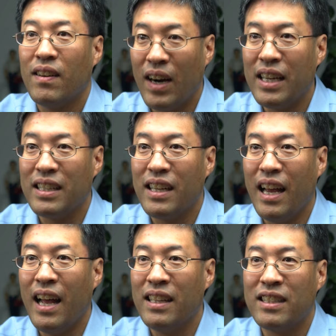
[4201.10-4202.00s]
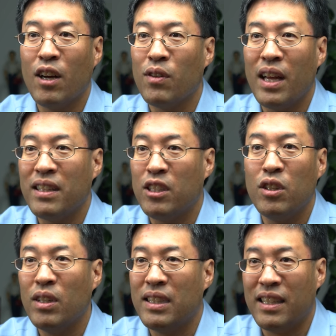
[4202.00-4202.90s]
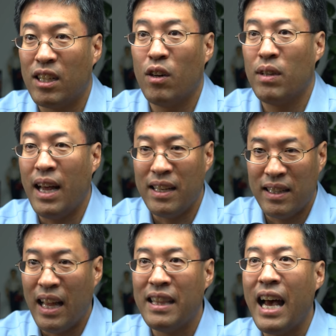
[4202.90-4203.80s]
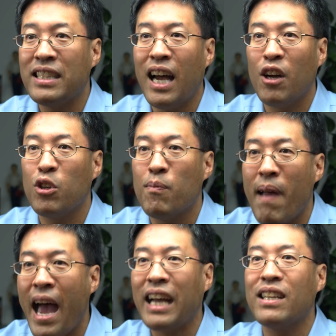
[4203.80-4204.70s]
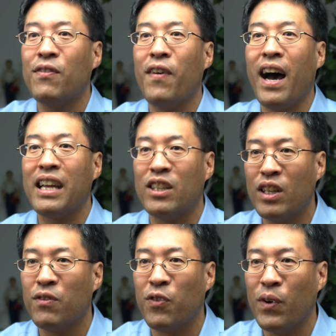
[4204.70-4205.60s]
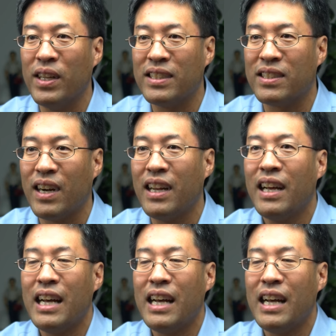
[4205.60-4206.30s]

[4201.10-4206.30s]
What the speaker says: Right. And that's how you magnify your influence, right?